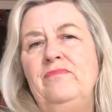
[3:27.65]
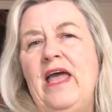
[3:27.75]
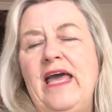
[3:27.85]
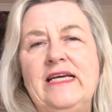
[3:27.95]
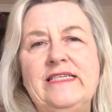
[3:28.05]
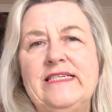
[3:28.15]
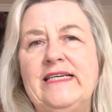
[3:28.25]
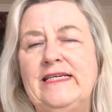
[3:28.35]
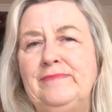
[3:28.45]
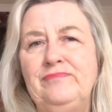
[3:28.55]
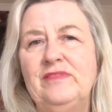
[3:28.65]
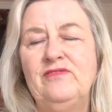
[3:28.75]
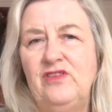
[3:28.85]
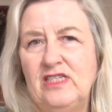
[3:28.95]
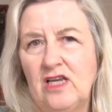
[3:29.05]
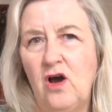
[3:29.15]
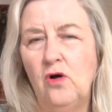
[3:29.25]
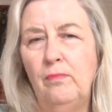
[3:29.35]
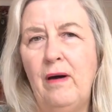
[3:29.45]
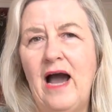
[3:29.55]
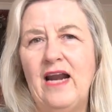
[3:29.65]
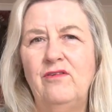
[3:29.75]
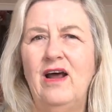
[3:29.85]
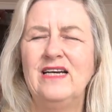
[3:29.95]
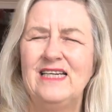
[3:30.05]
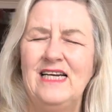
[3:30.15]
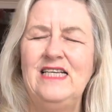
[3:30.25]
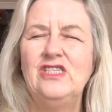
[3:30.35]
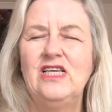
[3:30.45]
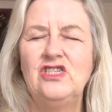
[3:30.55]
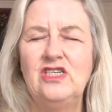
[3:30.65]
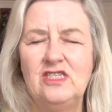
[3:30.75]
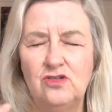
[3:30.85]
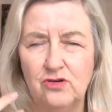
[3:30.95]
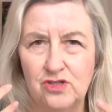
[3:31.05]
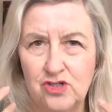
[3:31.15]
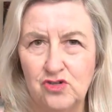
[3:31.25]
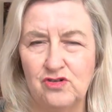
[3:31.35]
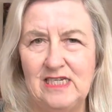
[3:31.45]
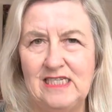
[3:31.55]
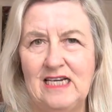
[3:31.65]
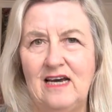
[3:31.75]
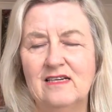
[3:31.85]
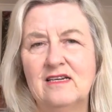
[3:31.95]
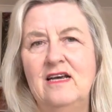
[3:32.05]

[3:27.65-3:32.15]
And um, if there's a whole pile around, at least then she's not stressed out